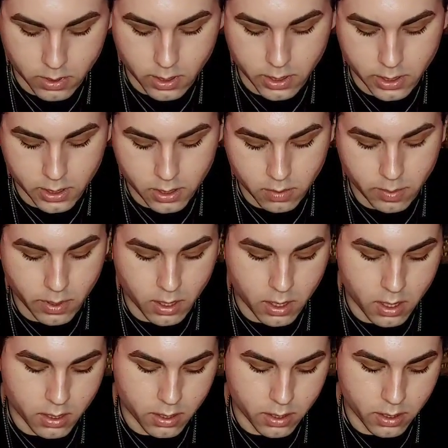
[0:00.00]
it needs to be
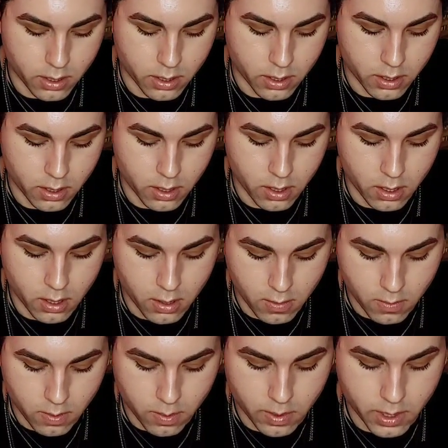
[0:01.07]
honored.
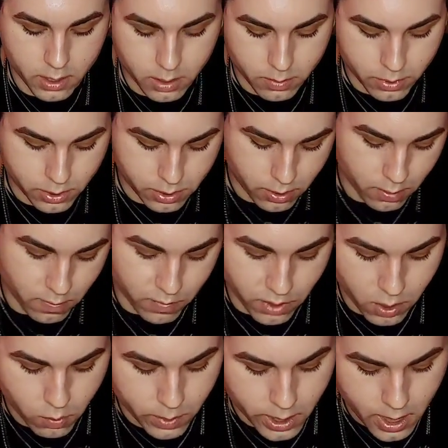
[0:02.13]
Pile number 2, for
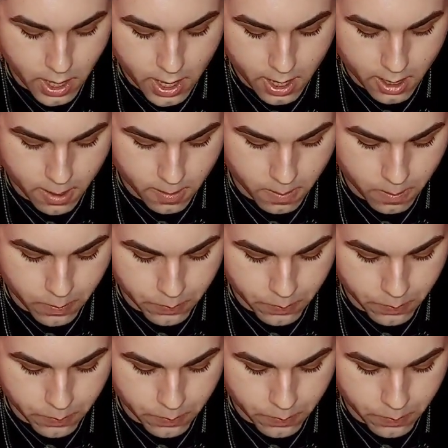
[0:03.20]
the week ahead.